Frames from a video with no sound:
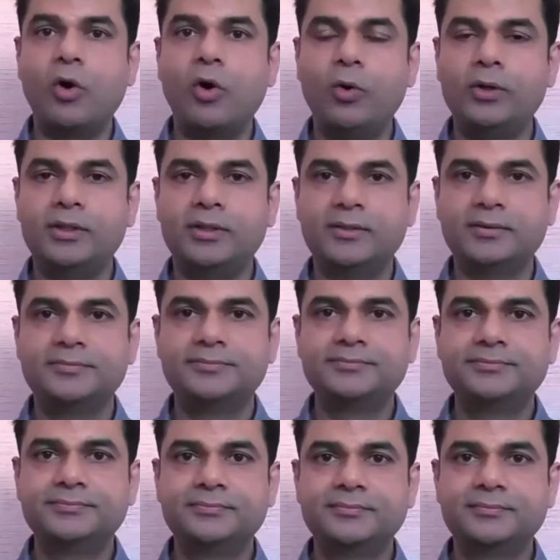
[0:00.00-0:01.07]
own,
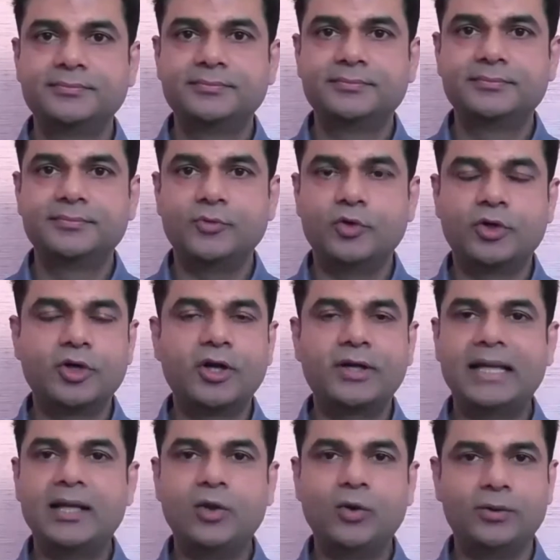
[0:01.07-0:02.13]
you're
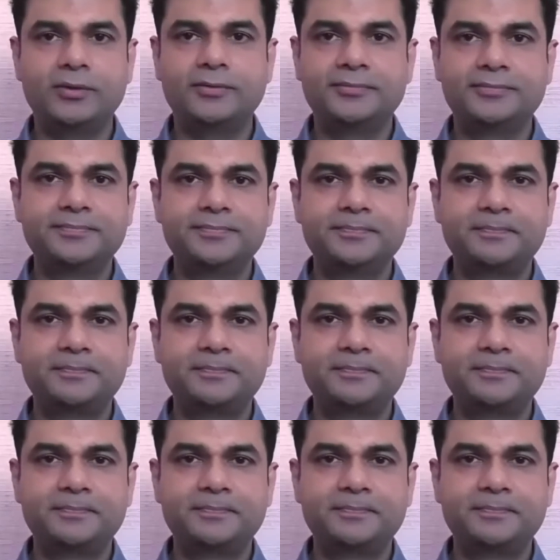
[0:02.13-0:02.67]
not alone.